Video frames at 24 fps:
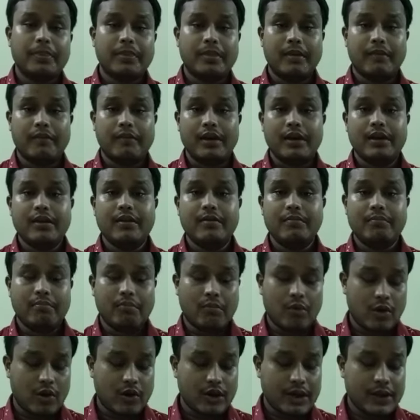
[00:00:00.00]
the very
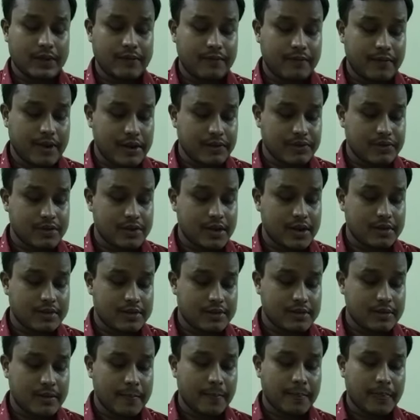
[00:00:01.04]
morning
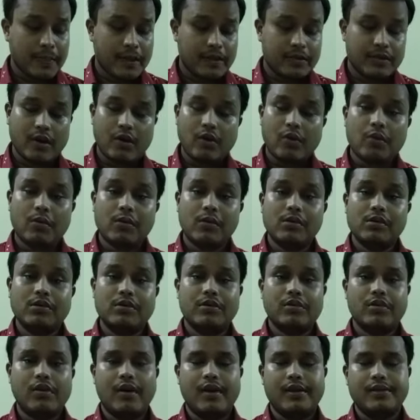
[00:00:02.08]
freshness, the old
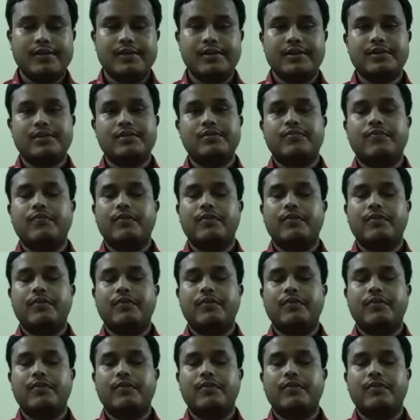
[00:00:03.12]
noises.